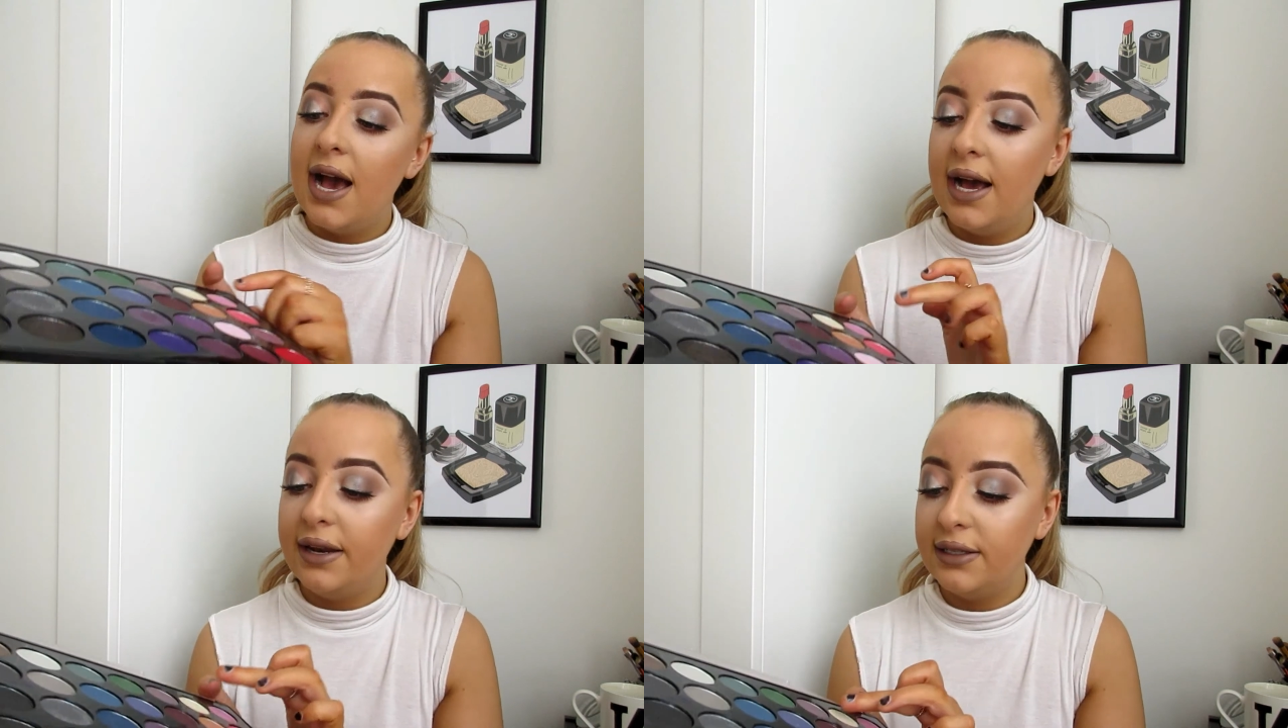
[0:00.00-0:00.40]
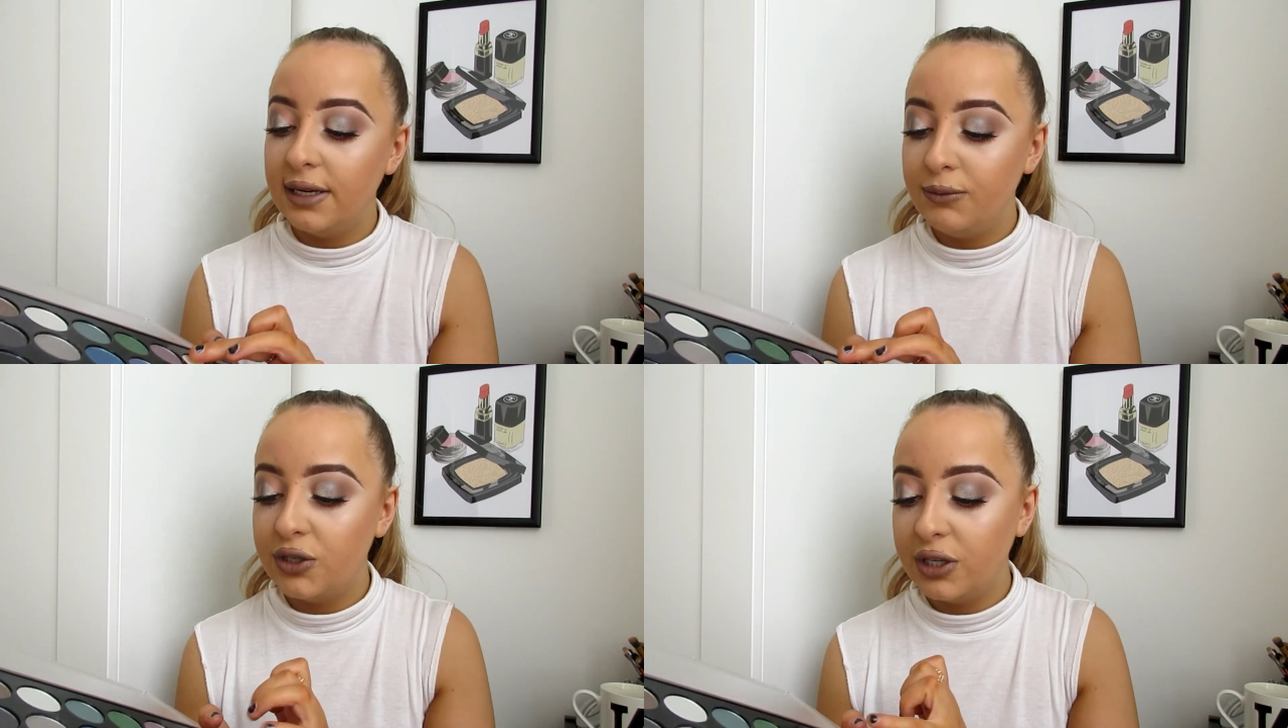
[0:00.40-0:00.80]
And
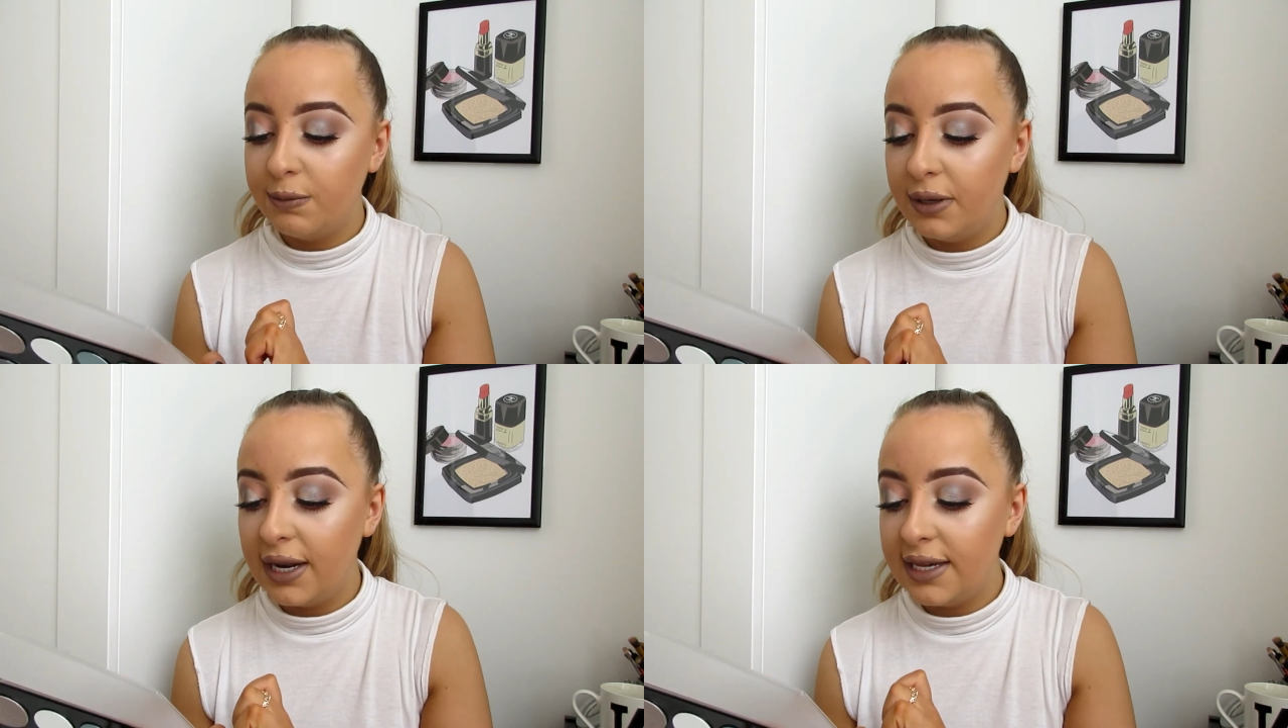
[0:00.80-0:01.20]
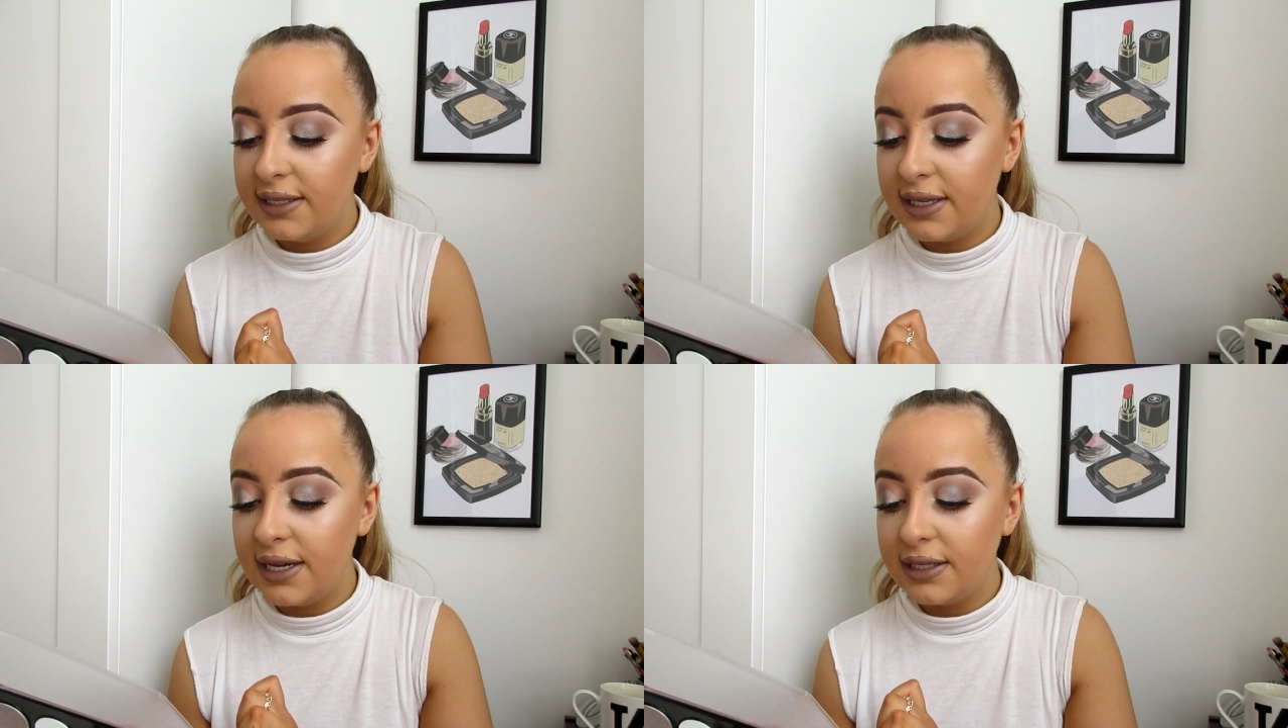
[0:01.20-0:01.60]
I'm just going to
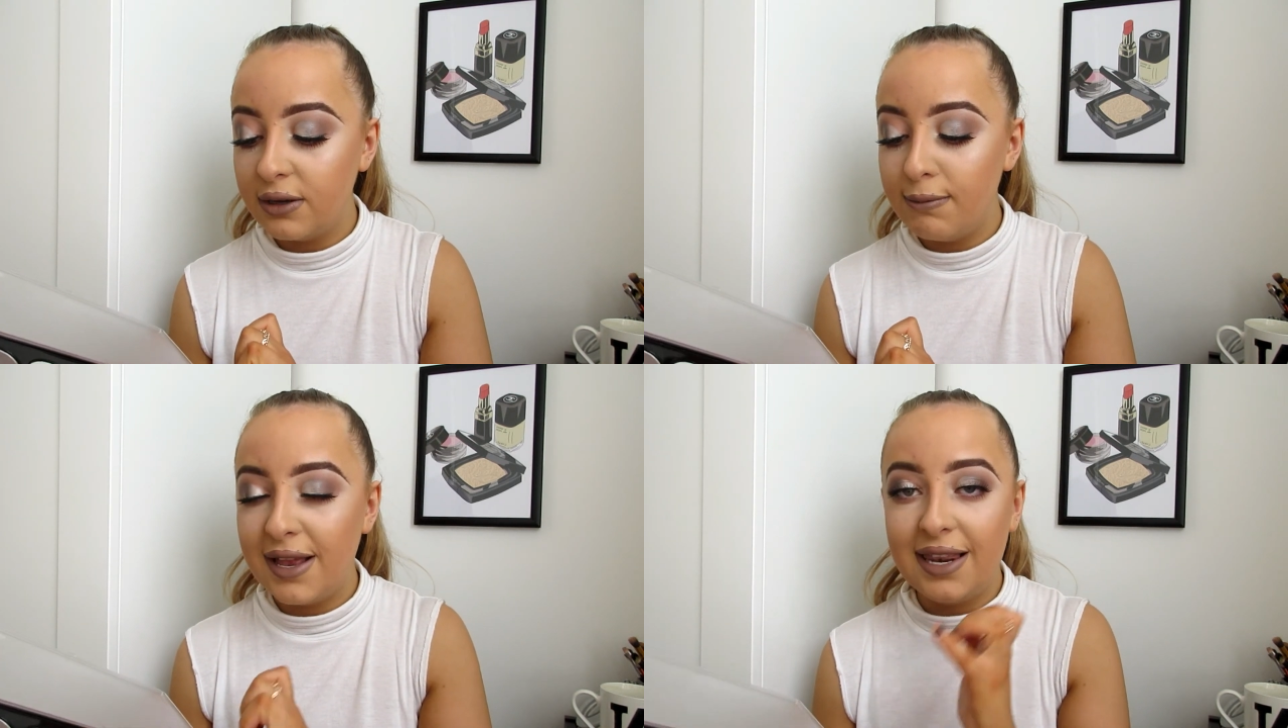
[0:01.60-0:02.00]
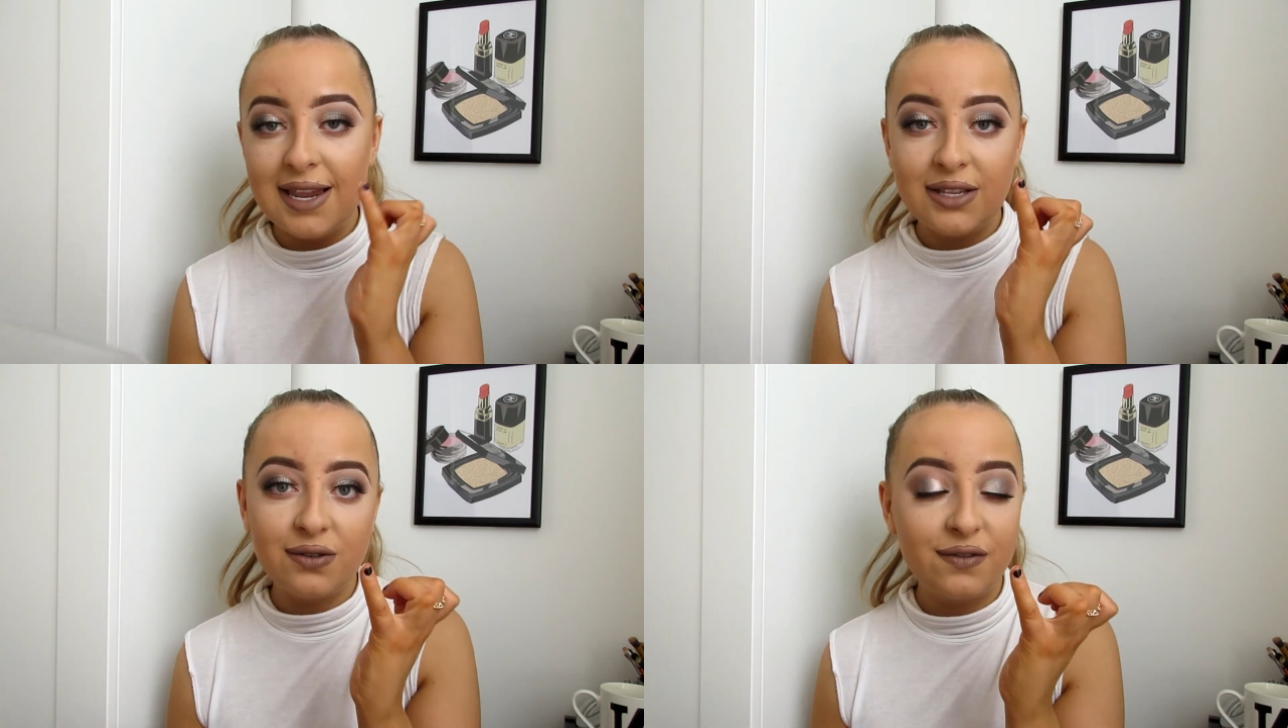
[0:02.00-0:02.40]
place this on my
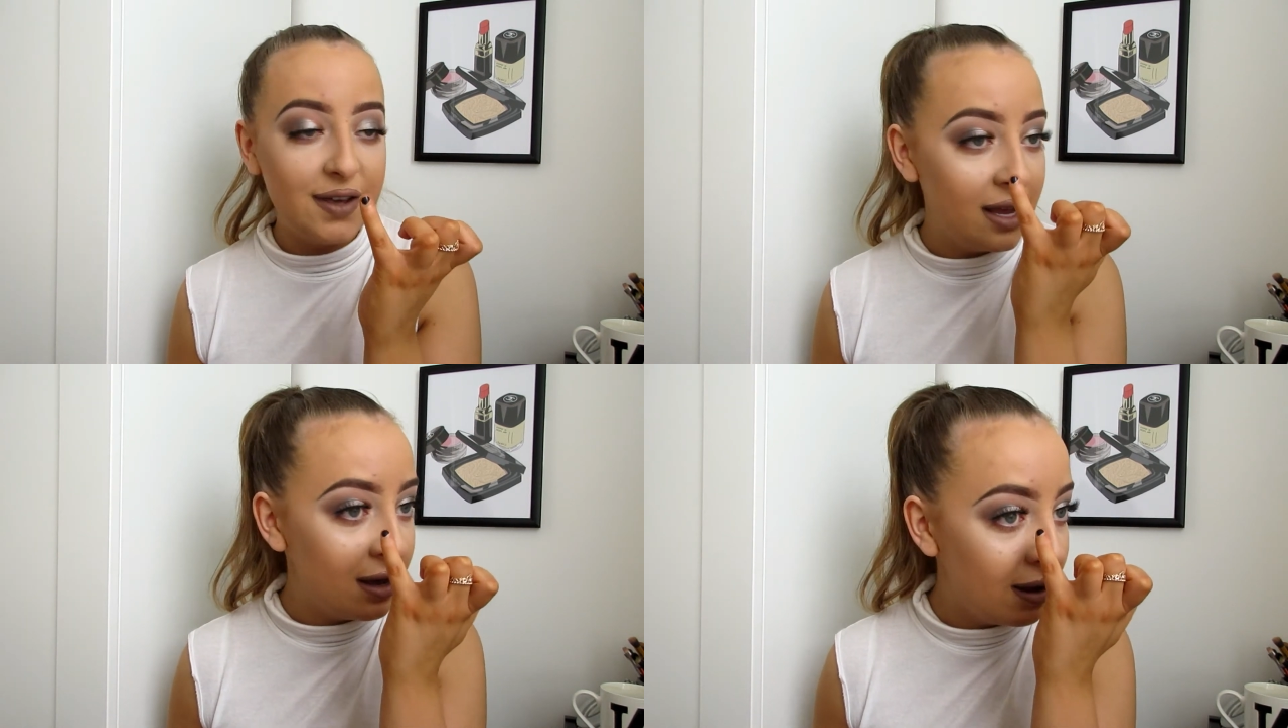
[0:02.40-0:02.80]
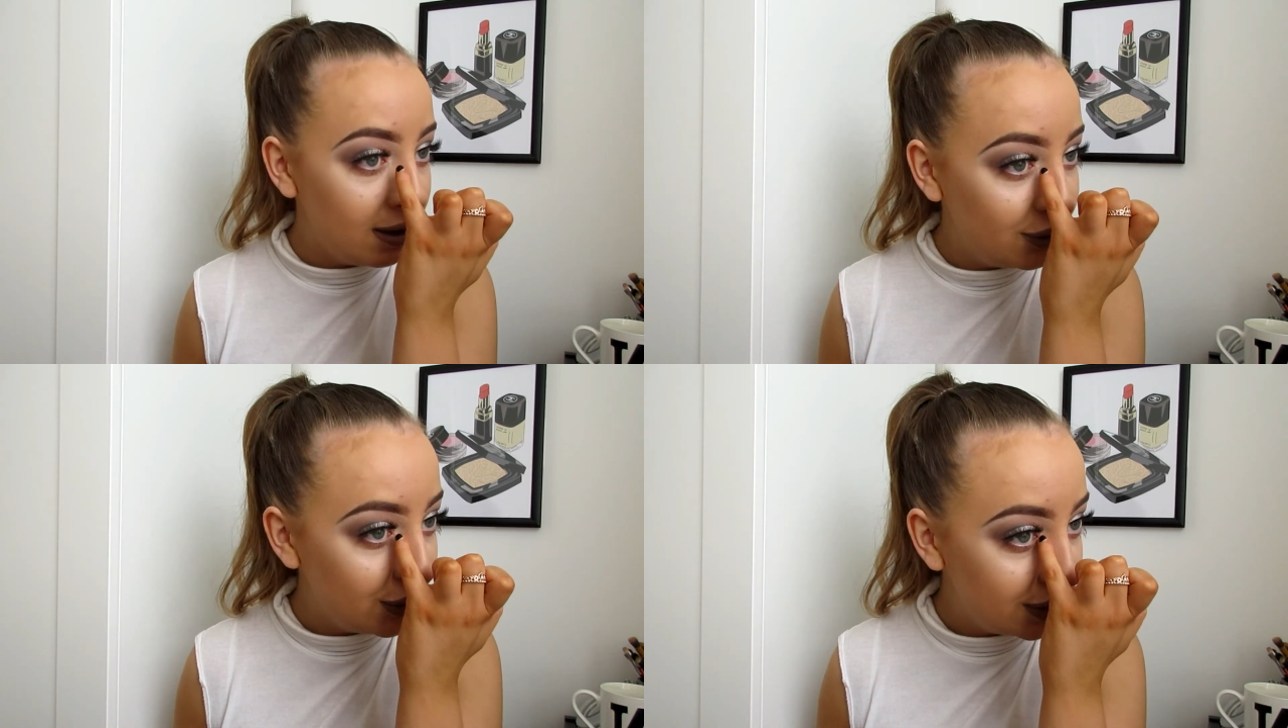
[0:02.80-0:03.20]
little
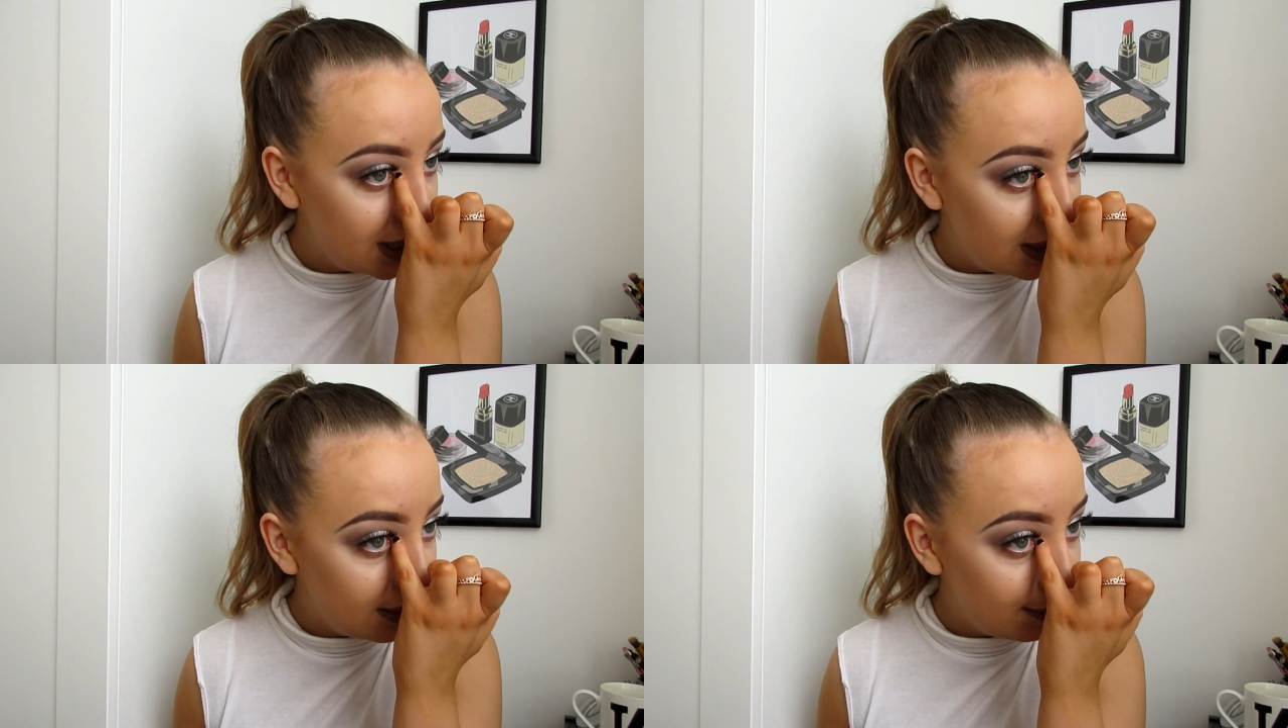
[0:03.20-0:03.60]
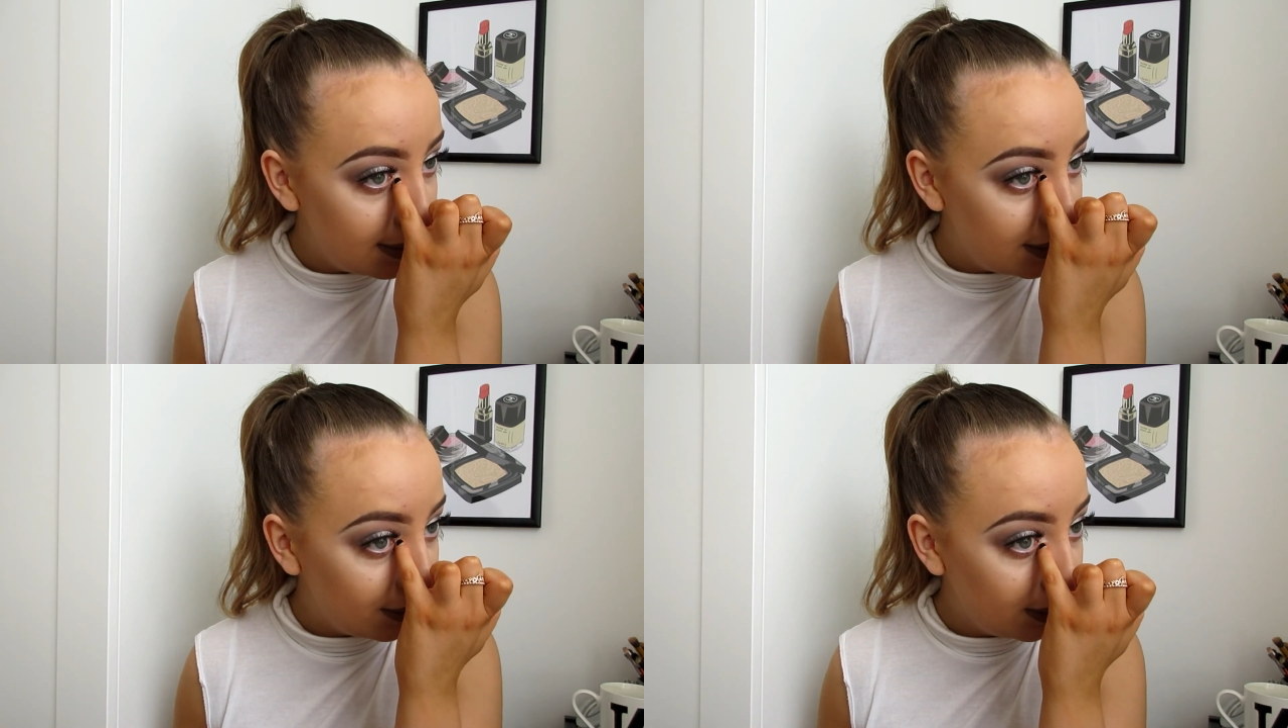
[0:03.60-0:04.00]
finger, just in the
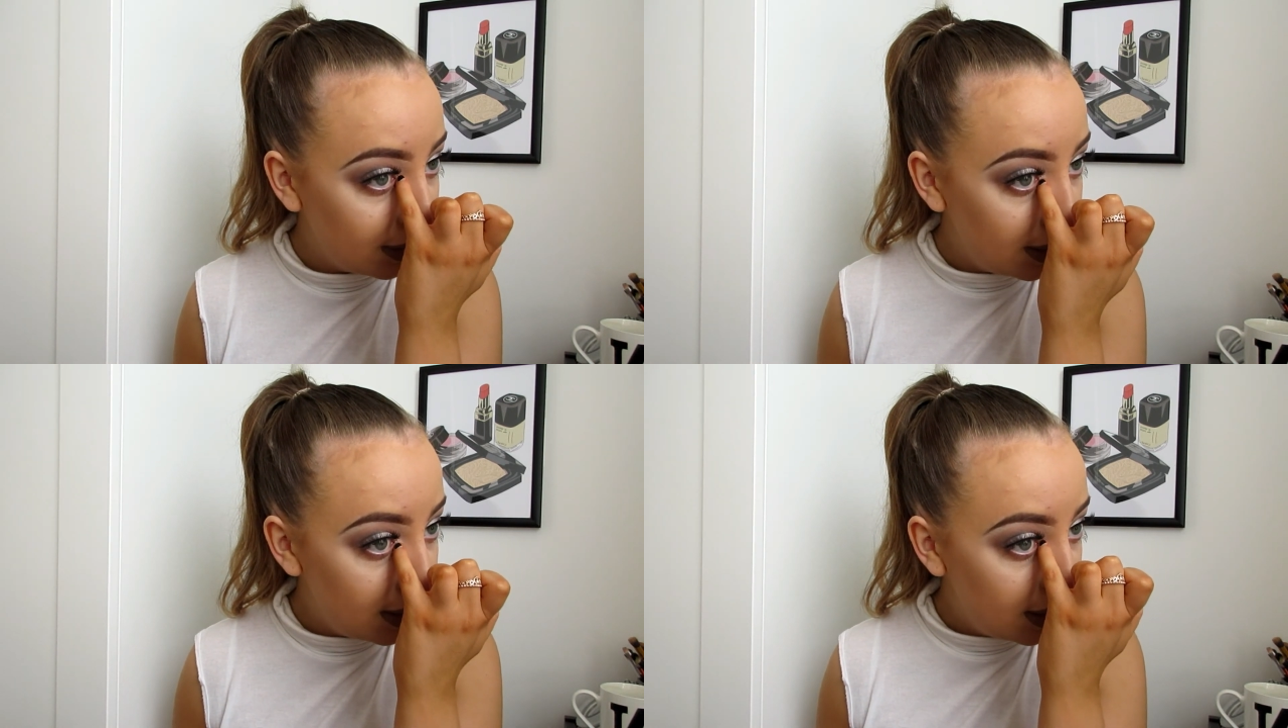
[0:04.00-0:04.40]
middle,